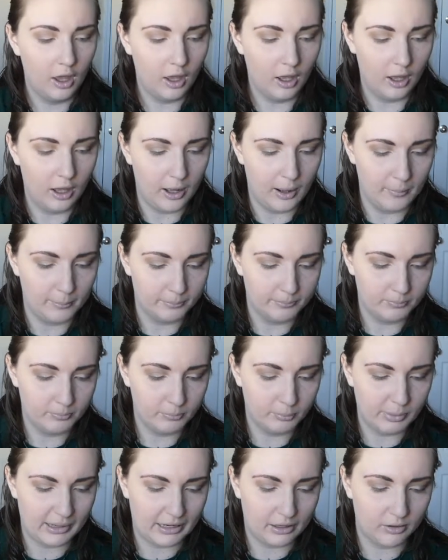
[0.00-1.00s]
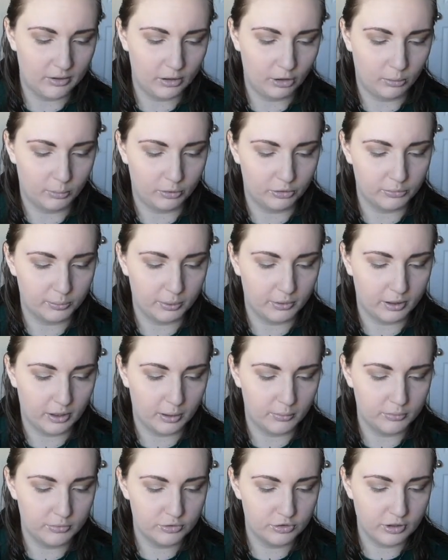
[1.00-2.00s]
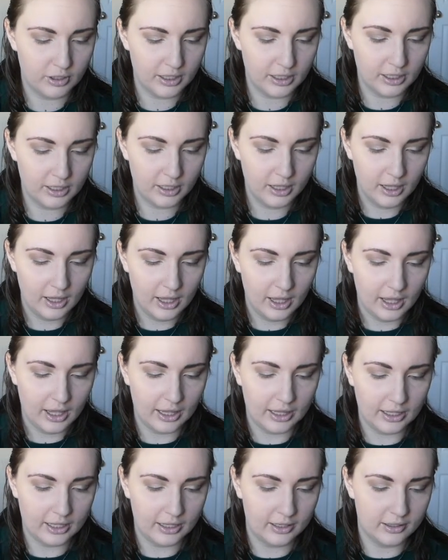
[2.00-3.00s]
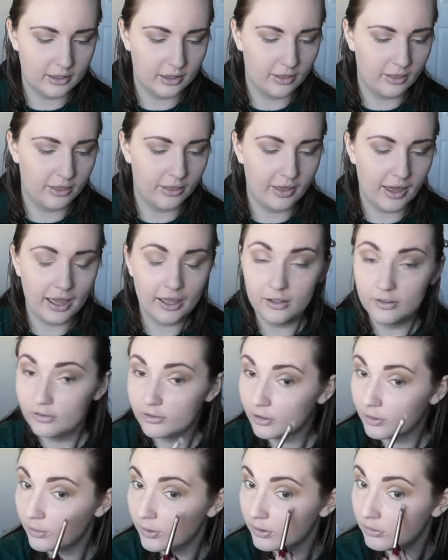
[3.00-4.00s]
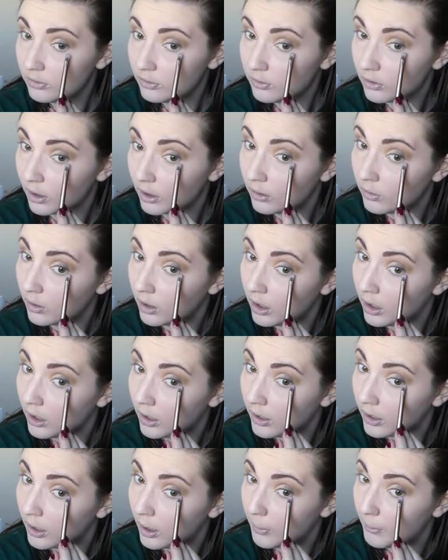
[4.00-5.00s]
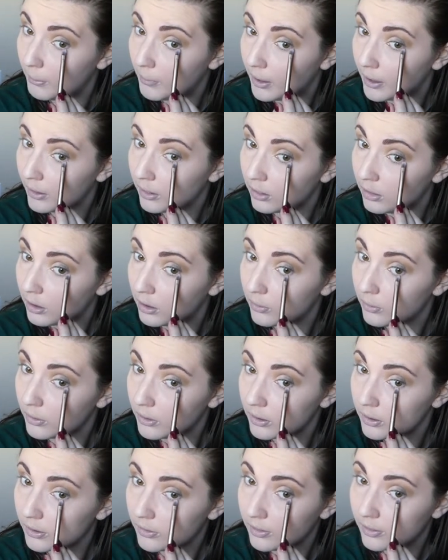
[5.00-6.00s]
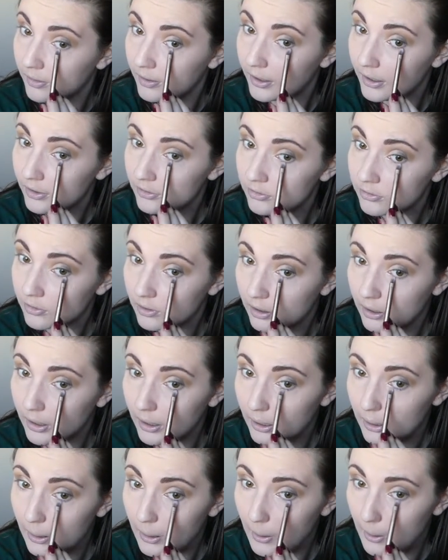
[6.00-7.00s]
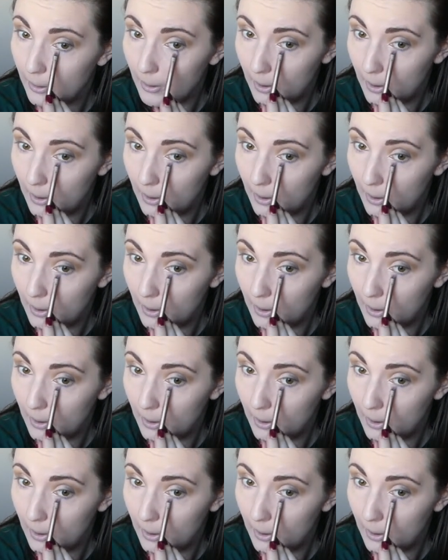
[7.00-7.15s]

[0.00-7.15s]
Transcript: berry, almost plum shade, and that is going to go on my lower lash line.